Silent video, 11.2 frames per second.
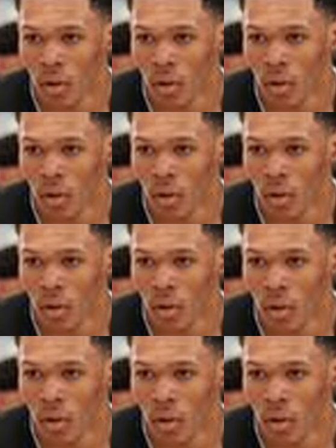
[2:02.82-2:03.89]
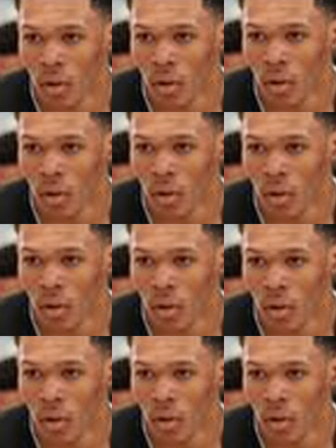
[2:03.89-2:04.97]

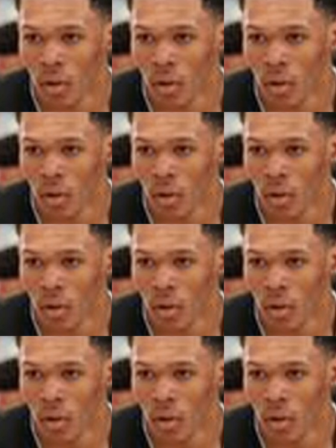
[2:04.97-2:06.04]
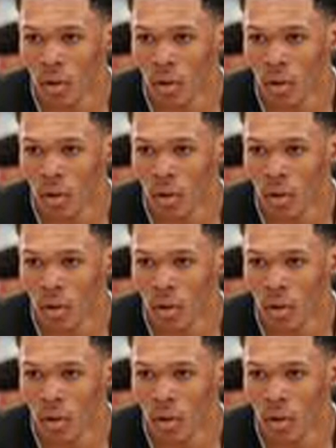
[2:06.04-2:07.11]

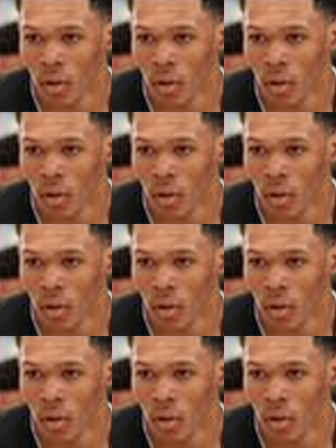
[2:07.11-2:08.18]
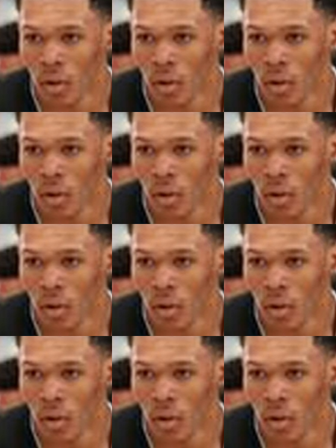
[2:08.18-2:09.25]

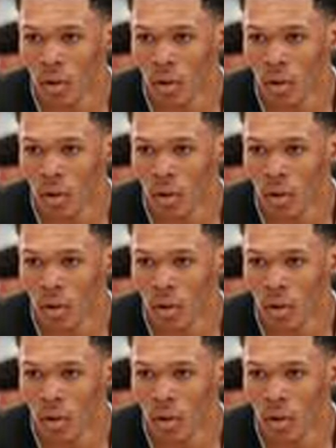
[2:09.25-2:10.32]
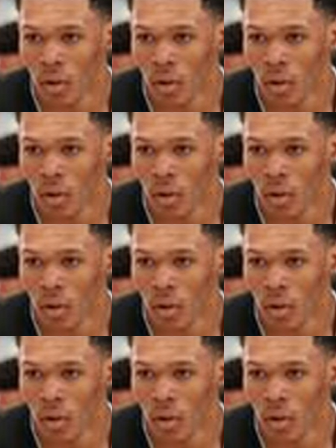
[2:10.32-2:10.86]
This is a still picture; no speech is visible.